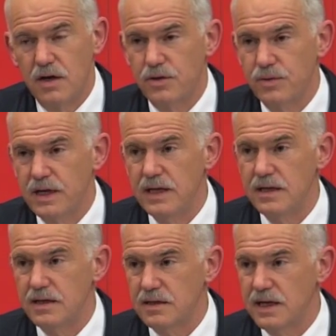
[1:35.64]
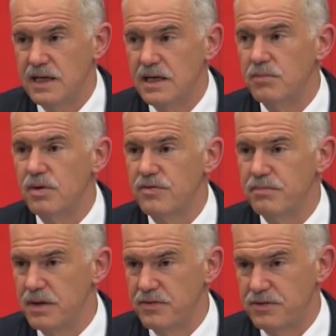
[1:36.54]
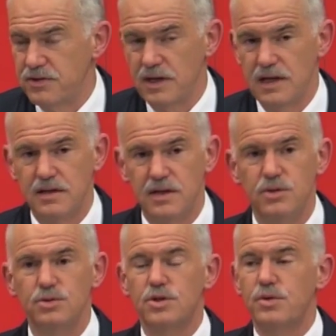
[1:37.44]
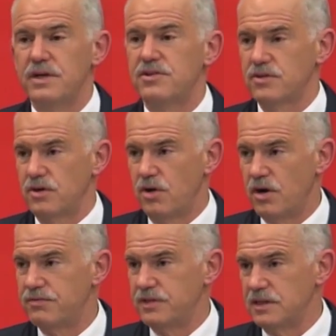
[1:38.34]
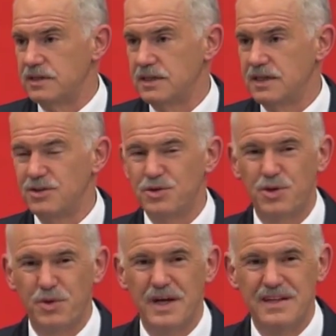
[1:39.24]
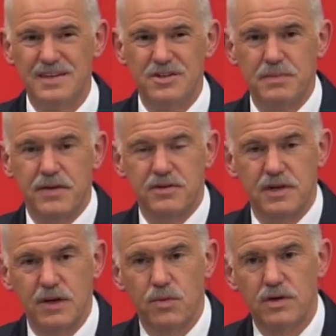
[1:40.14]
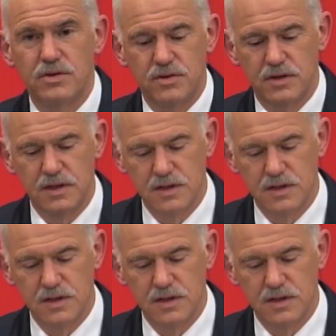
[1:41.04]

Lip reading: creating a number of myths, and they use Greece often to create these myths, and I want